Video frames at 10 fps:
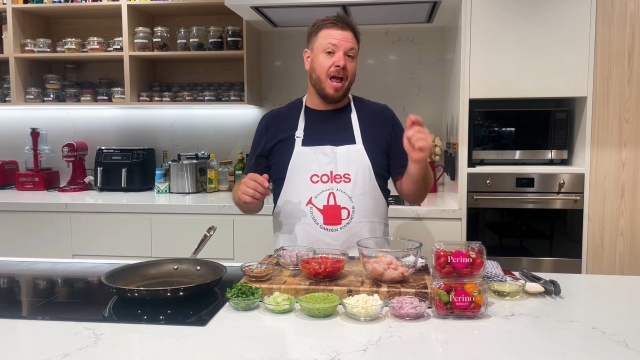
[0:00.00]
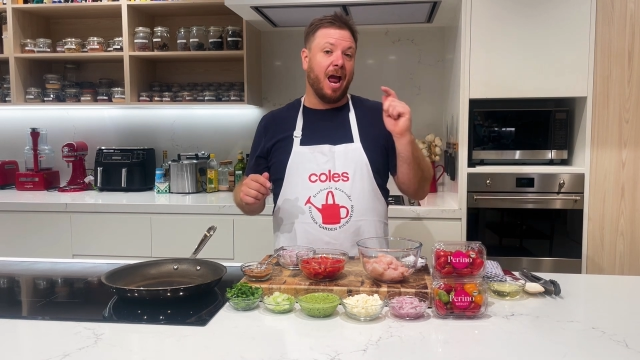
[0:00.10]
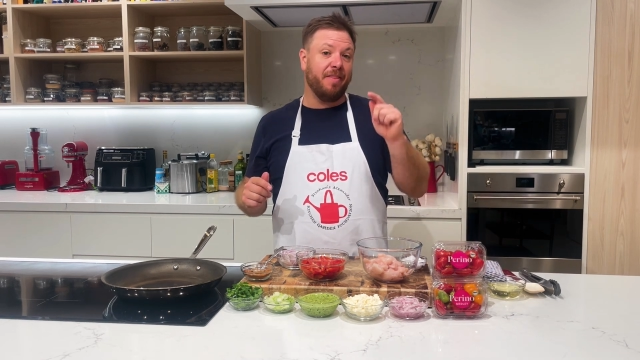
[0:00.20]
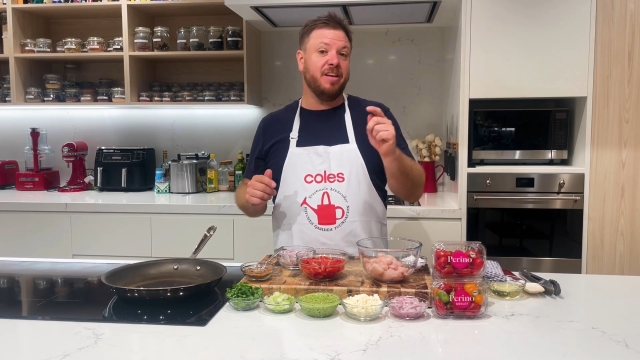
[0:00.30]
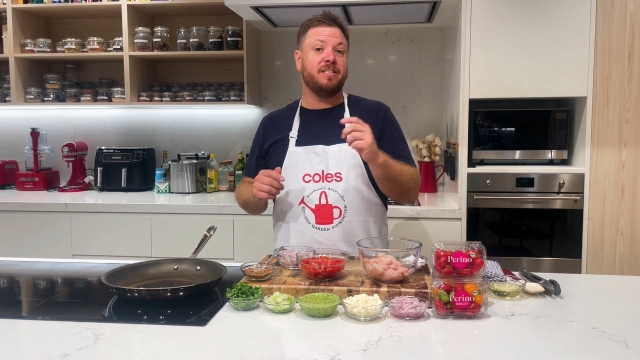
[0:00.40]

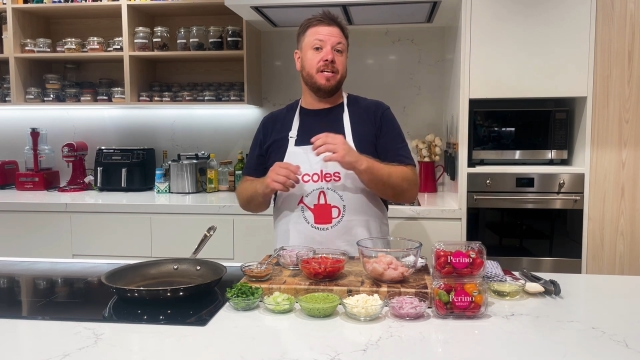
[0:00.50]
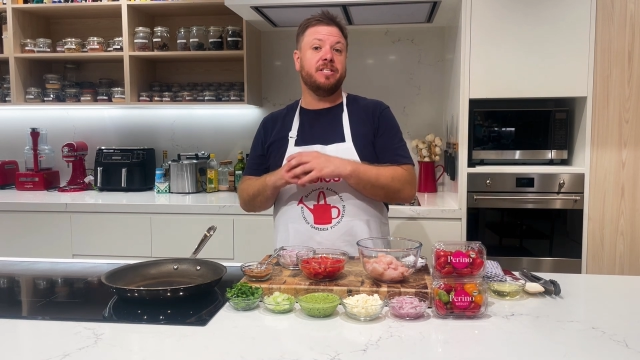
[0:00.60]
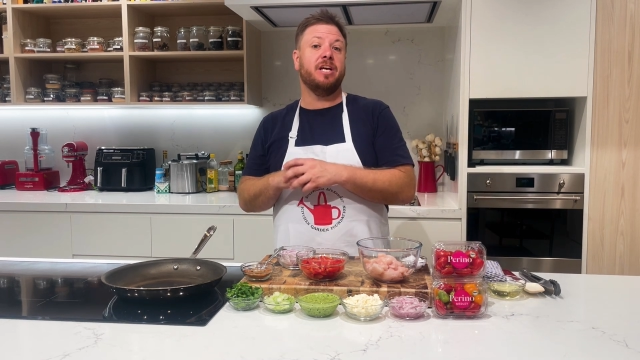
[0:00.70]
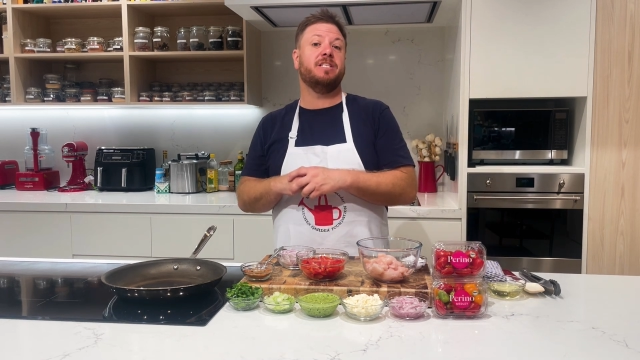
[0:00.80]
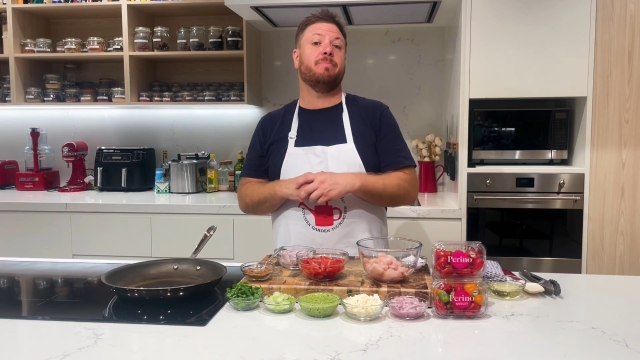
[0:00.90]
And this
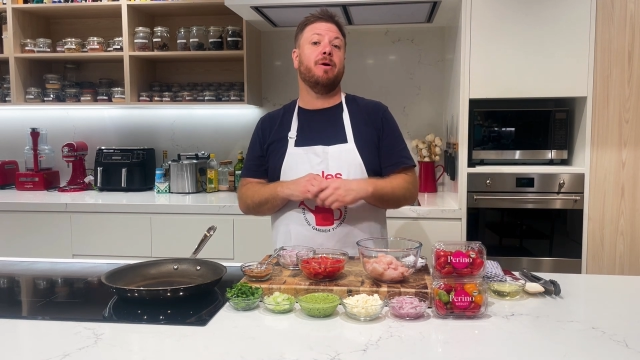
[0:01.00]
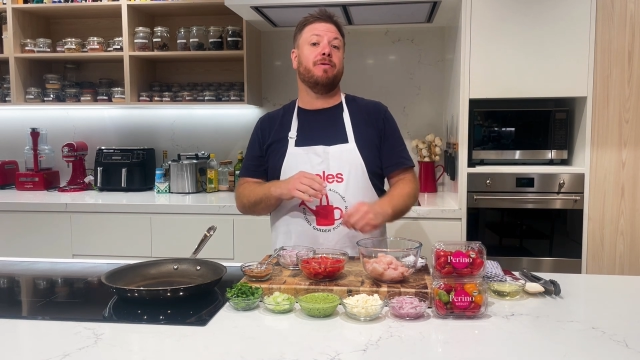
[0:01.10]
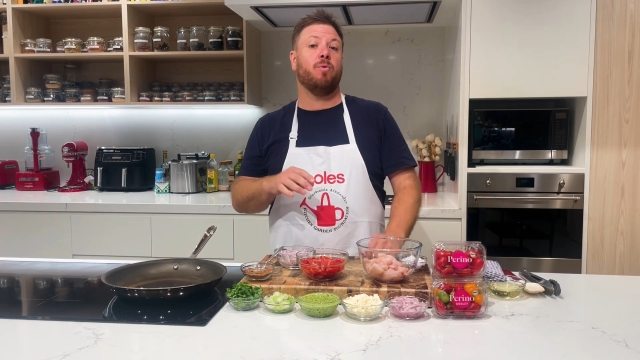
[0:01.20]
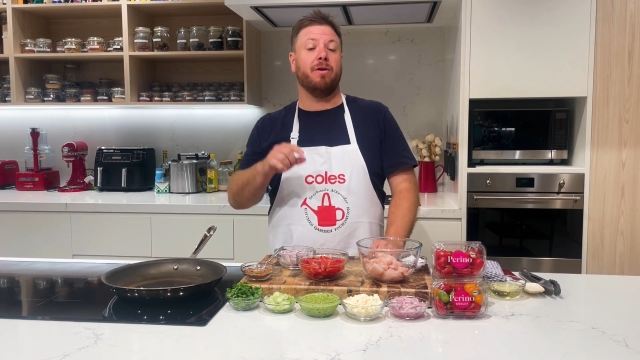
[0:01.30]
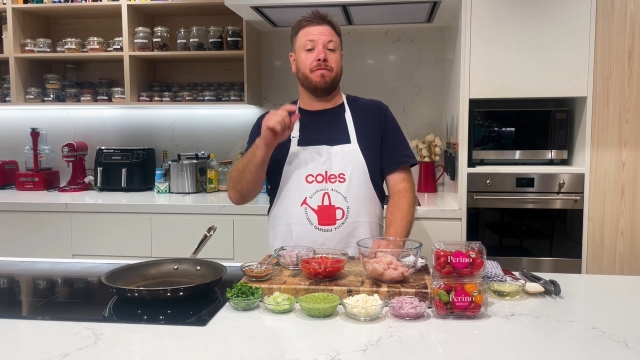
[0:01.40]
dish is a
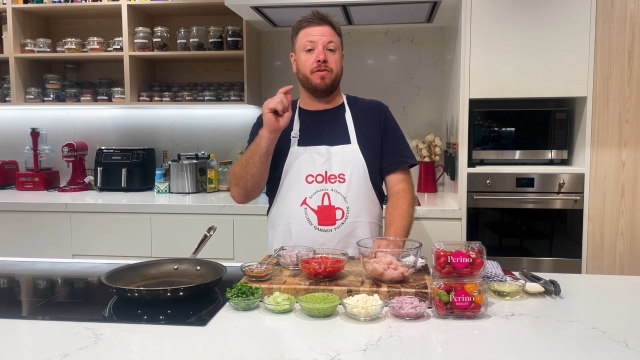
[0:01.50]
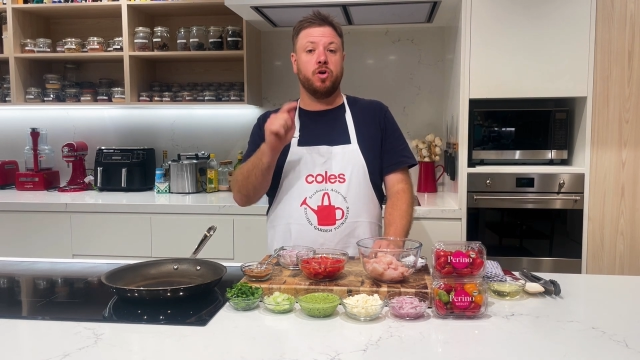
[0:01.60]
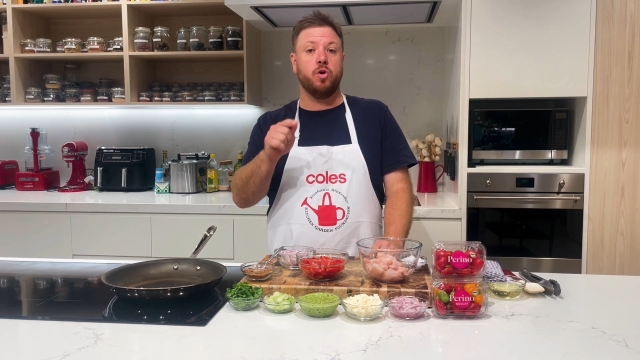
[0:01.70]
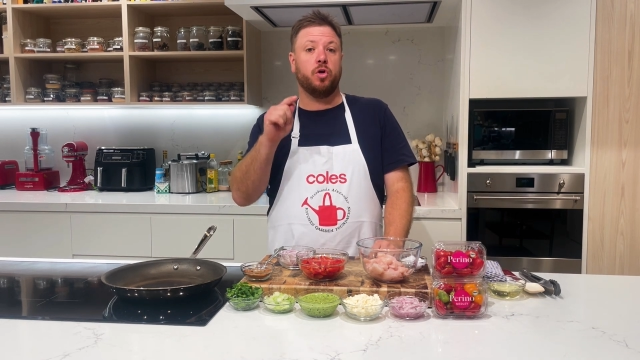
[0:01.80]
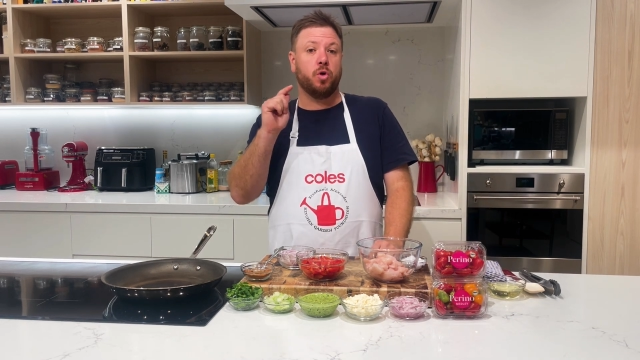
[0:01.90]
perfect one for
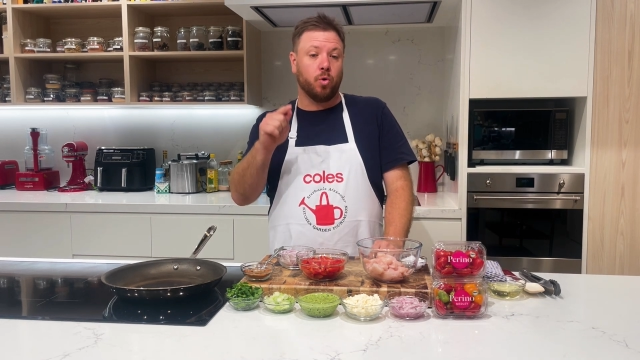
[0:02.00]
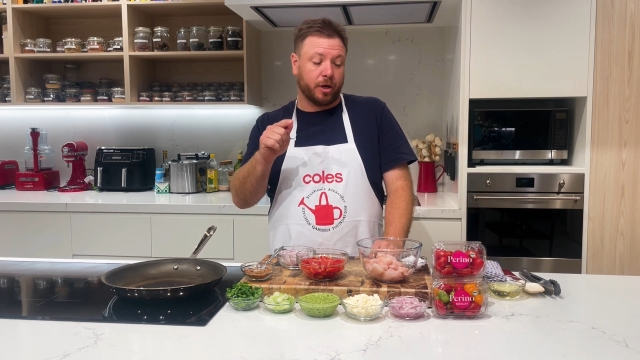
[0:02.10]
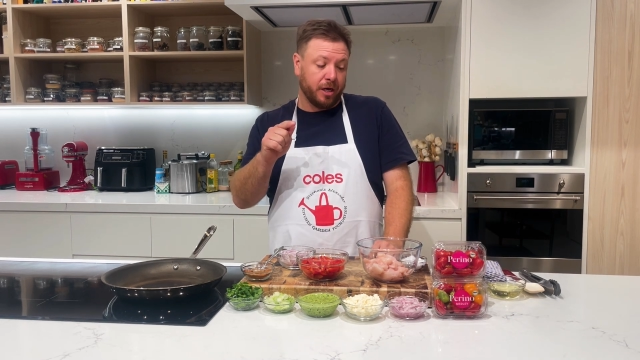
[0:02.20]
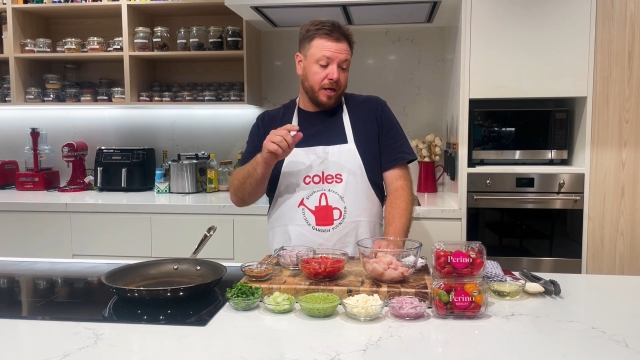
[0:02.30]
you to cook